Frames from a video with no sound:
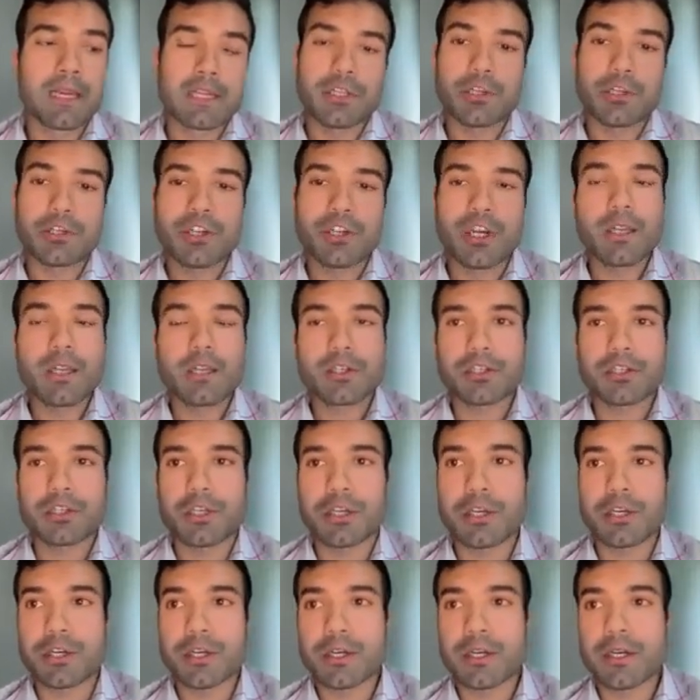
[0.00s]
The challenge
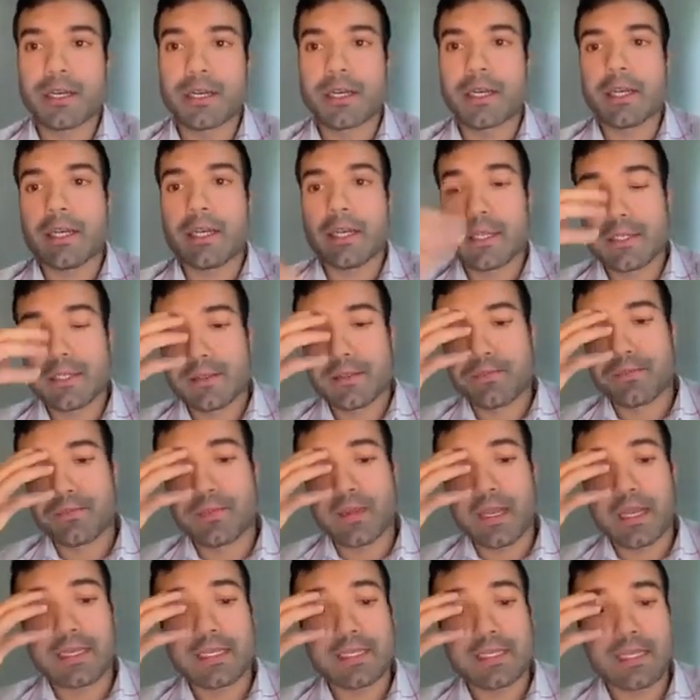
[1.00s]
here is,
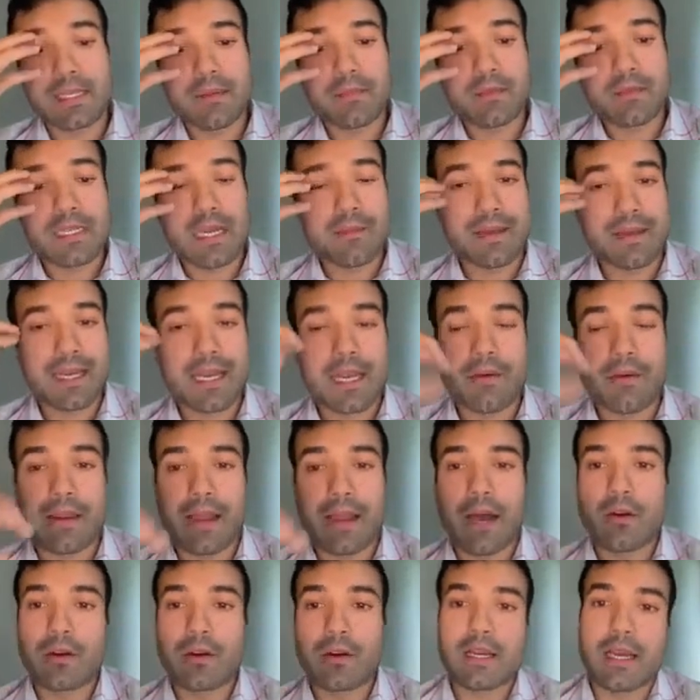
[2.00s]
at the same time
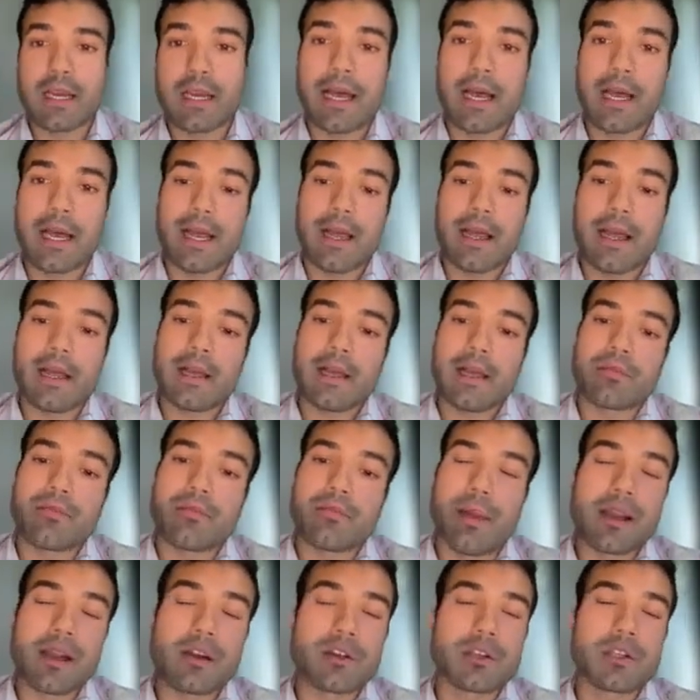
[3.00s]
allowing
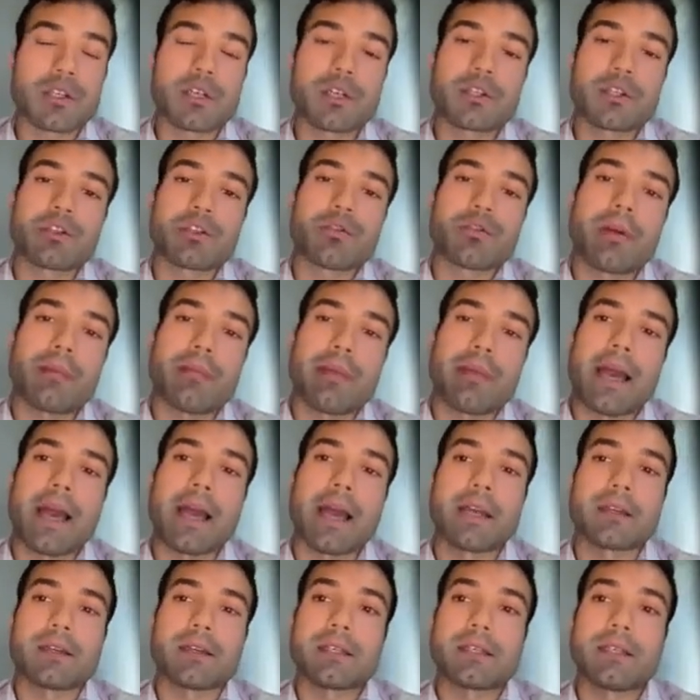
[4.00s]
microservices to remain
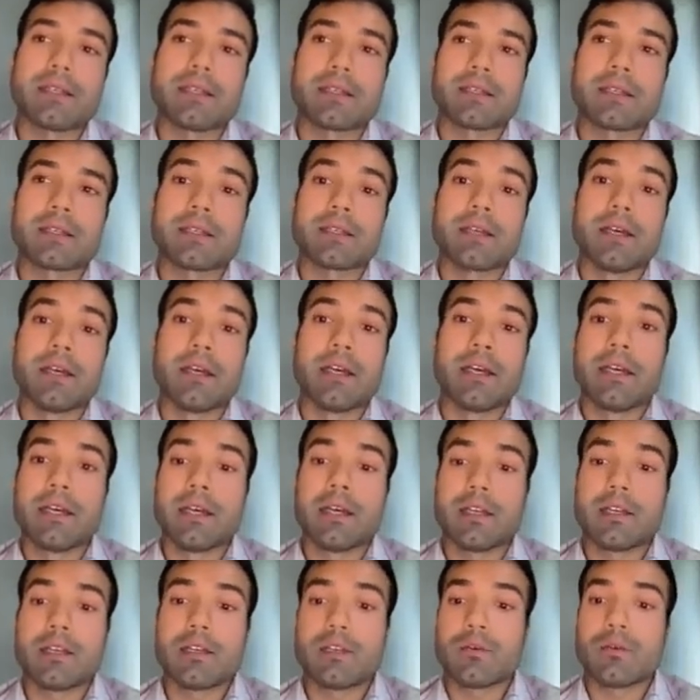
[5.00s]
high consistency,
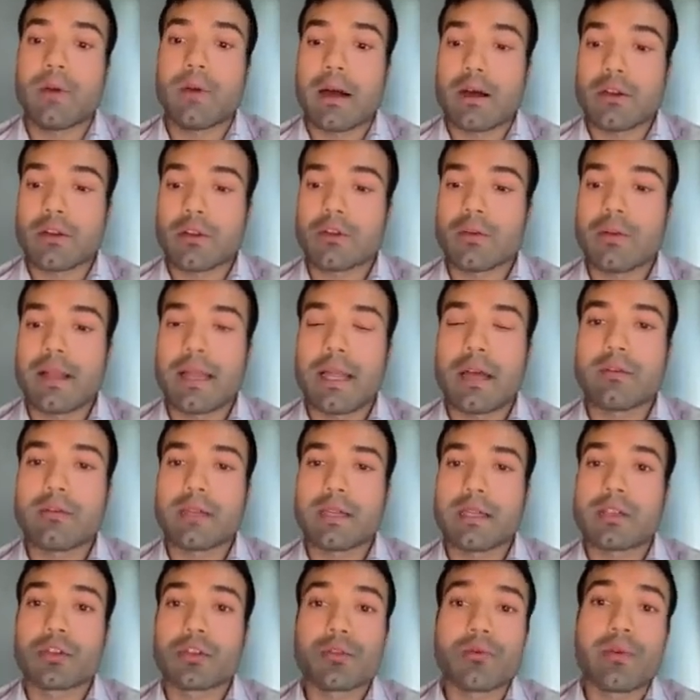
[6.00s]
is to also allow
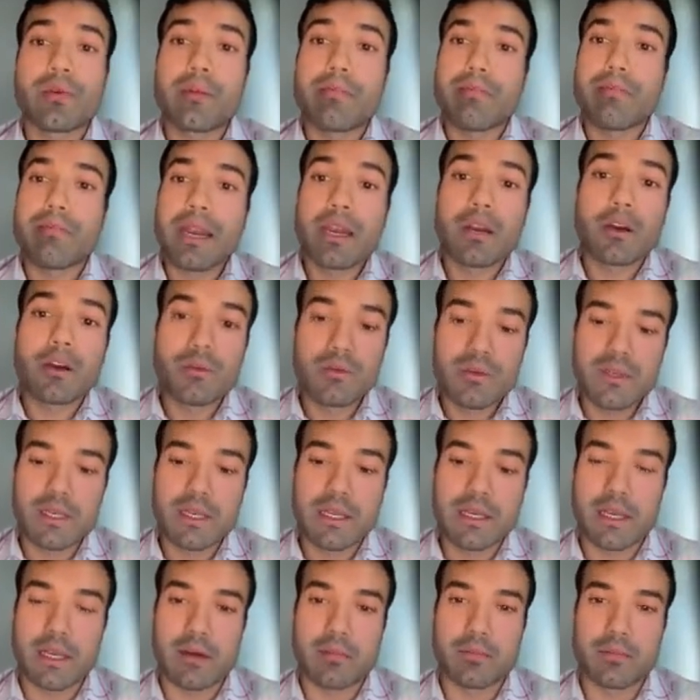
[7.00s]
them to remain
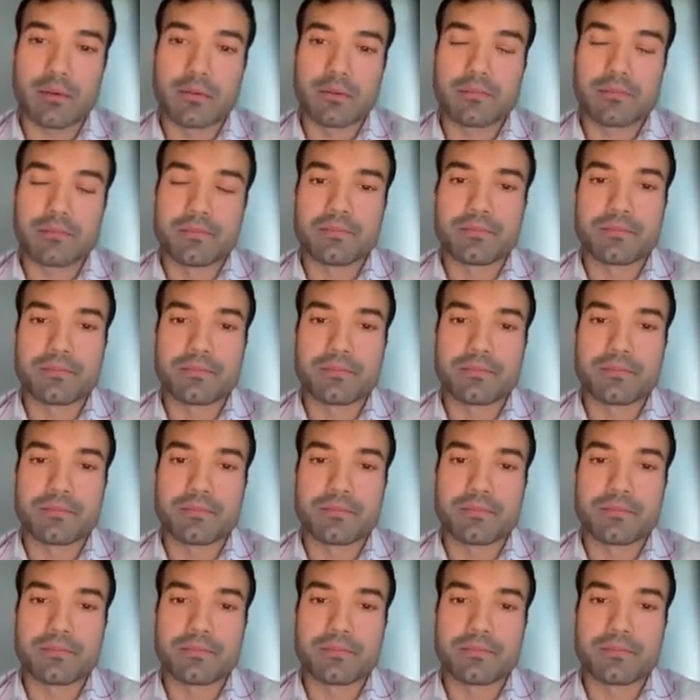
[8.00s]
loosely coupled.